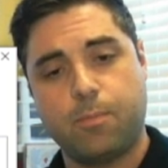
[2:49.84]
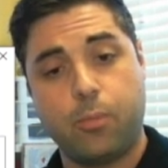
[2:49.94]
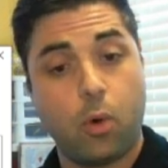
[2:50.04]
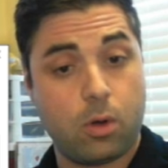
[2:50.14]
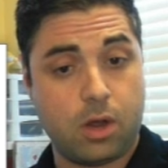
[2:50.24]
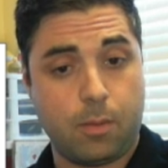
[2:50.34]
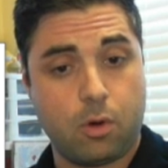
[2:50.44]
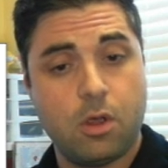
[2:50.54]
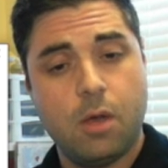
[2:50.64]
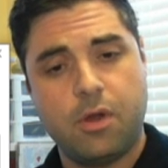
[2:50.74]
port
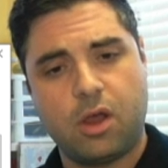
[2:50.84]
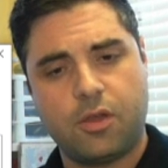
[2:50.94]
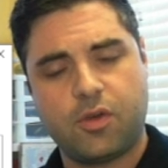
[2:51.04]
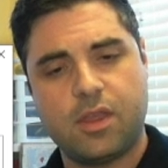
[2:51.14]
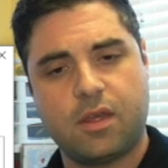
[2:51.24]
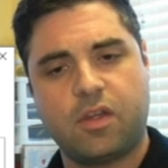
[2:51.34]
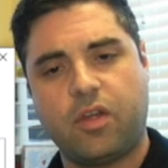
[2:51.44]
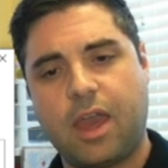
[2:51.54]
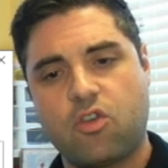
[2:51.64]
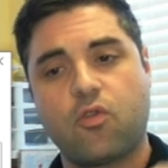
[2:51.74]
number, but also I did a
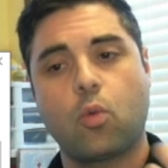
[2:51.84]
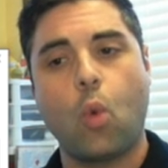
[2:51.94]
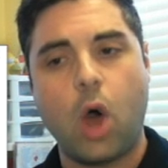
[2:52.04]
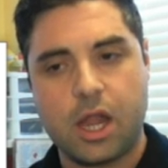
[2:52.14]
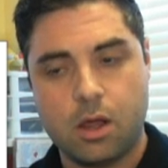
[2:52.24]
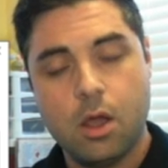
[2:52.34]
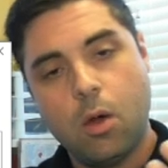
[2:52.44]
slash for 1.